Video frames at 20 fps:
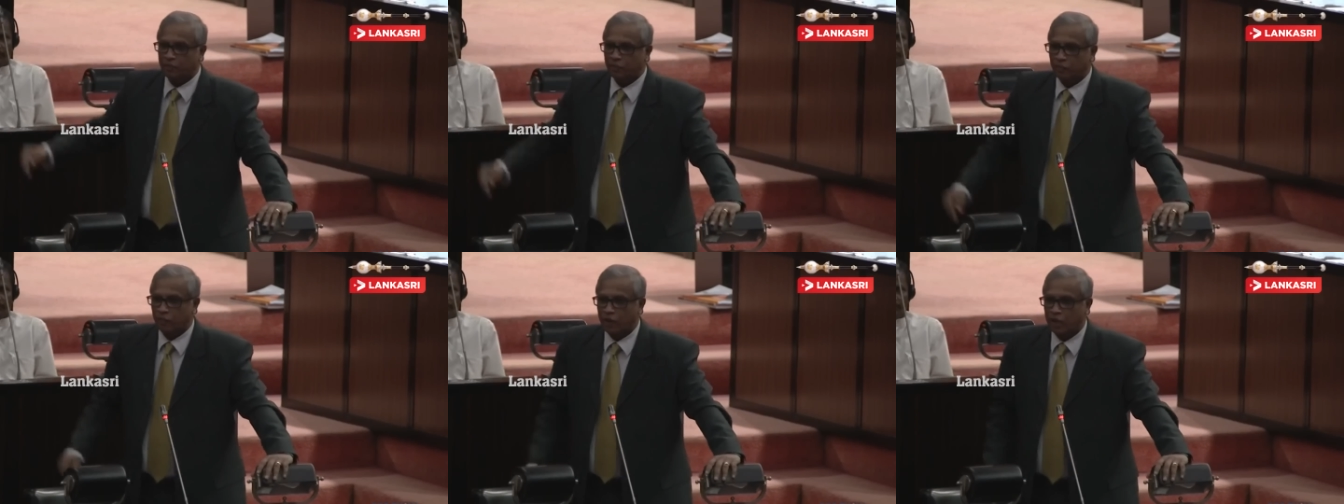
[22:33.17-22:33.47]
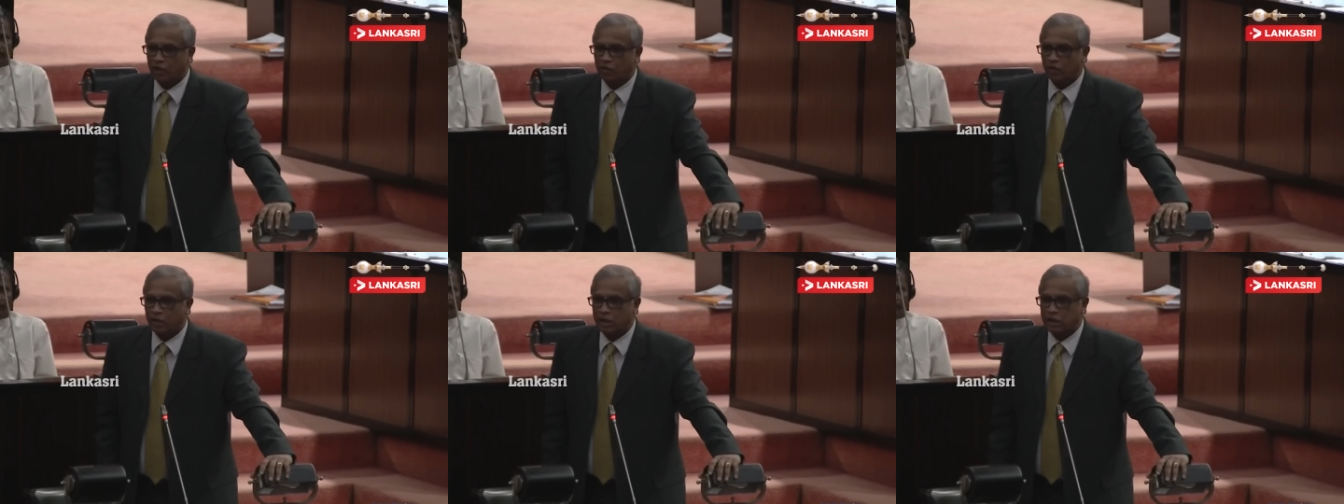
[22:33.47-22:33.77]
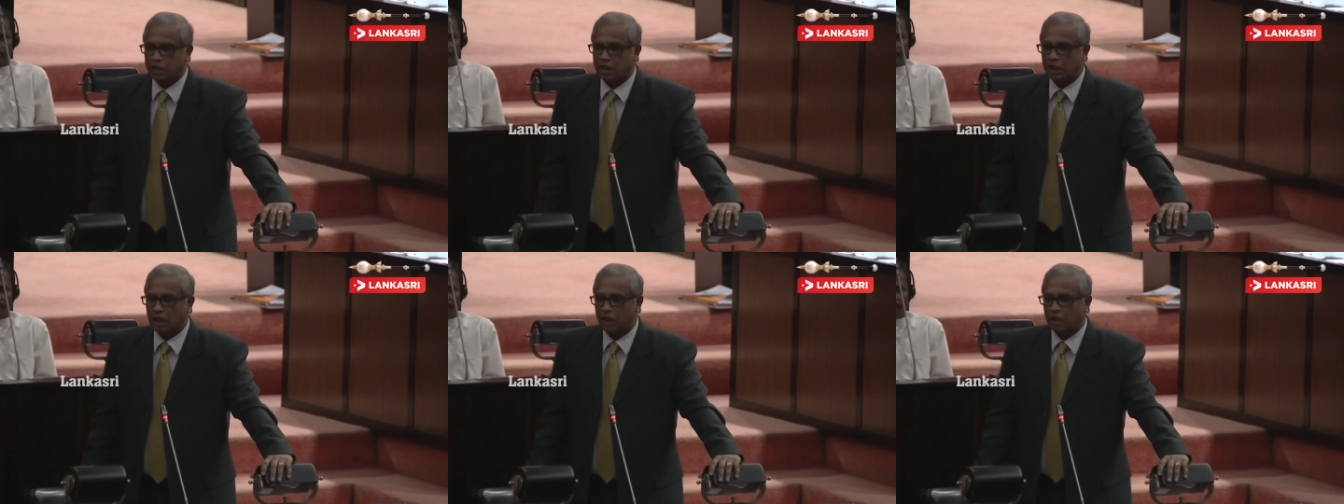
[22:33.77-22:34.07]
when he
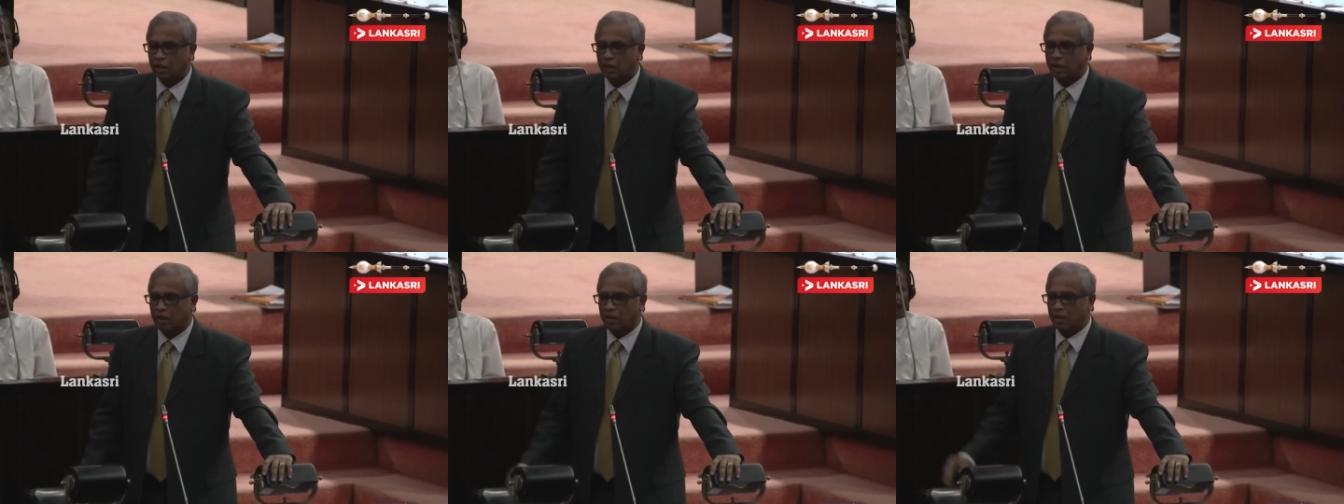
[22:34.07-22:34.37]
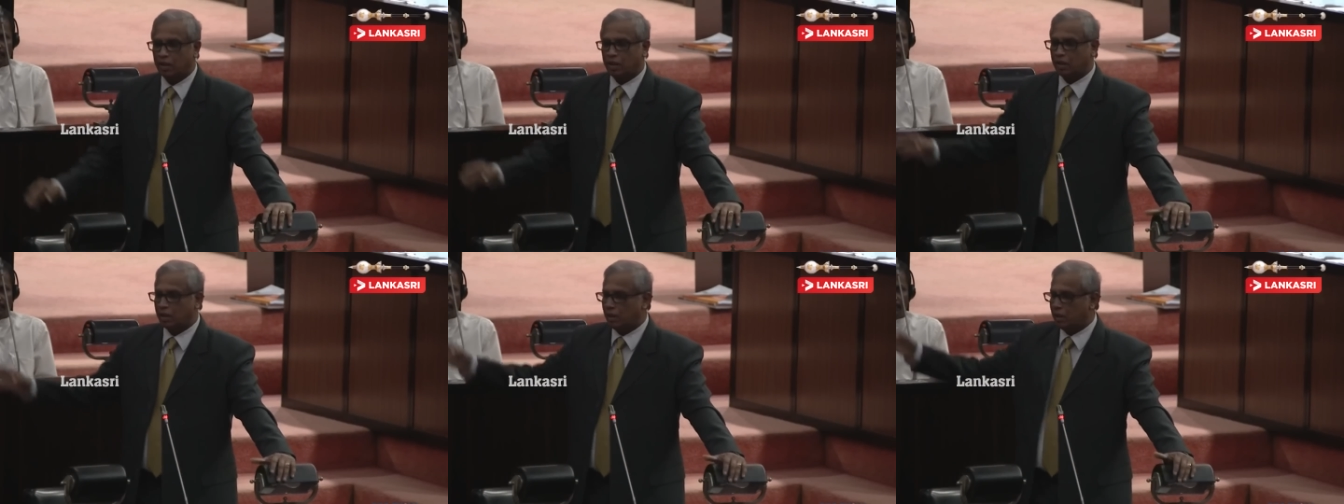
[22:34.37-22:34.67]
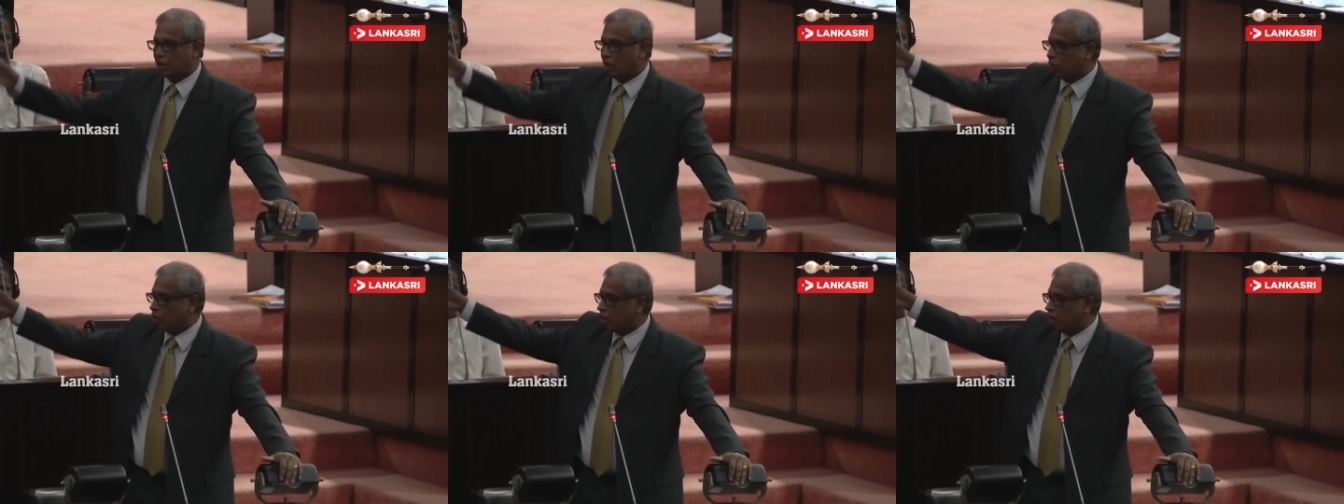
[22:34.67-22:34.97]
was
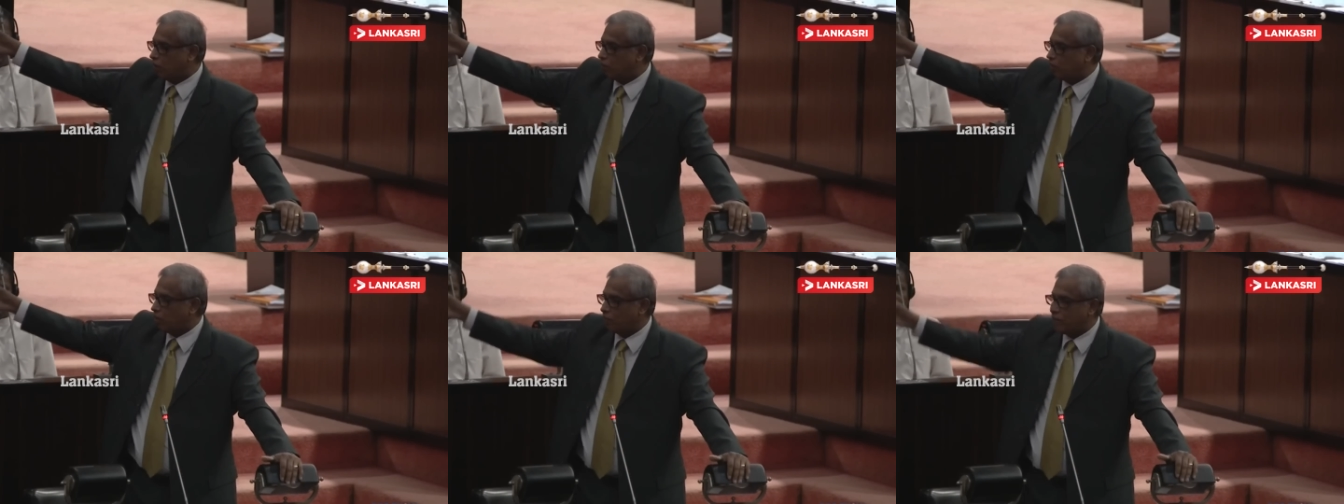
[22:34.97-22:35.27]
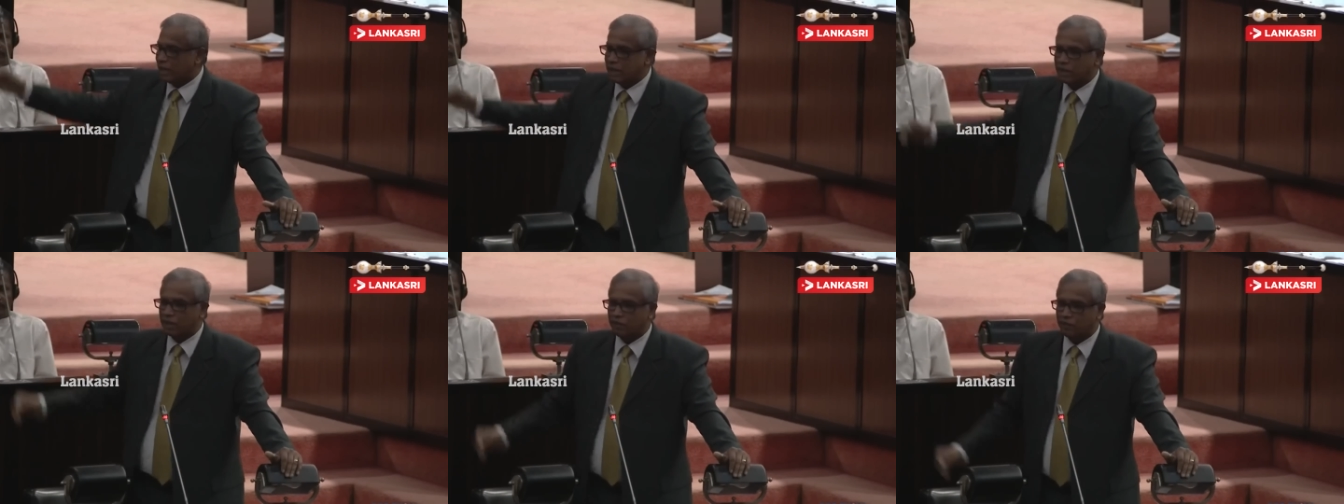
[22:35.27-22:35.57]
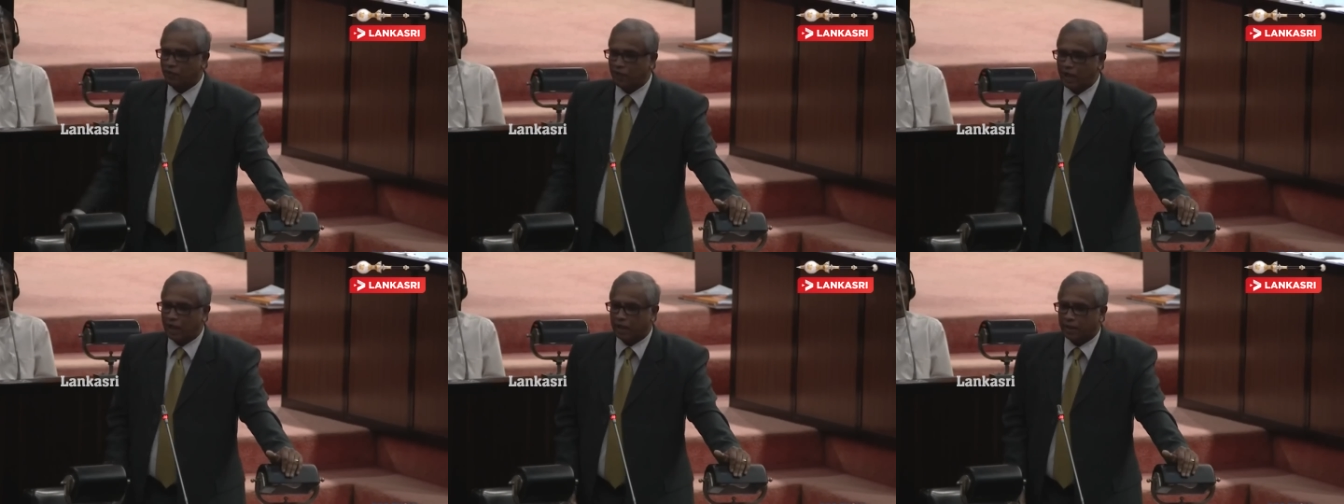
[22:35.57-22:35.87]
in the northern province, and
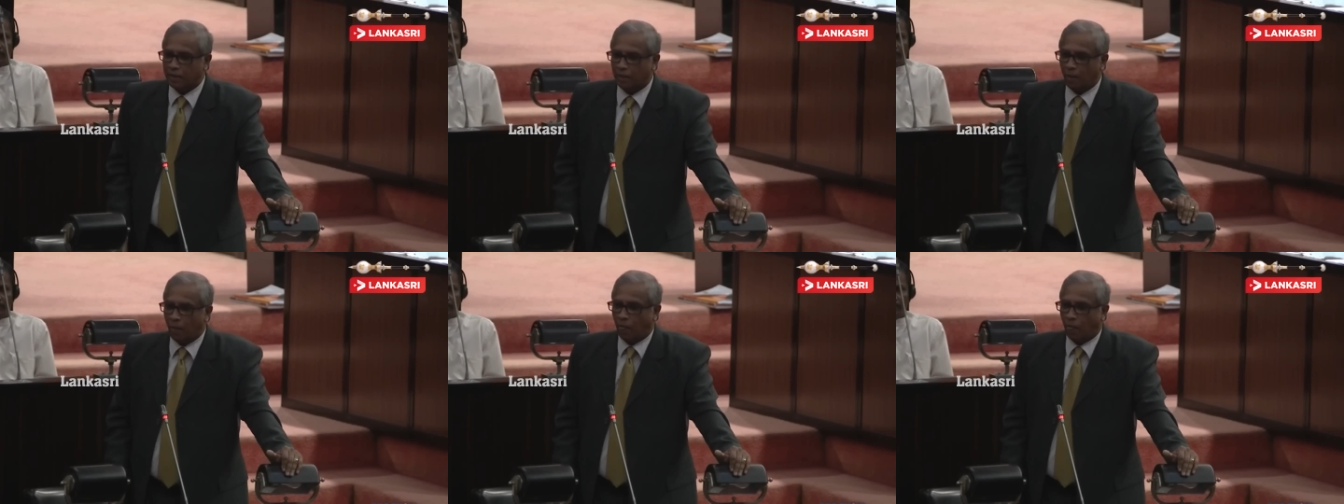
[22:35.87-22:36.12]
failed.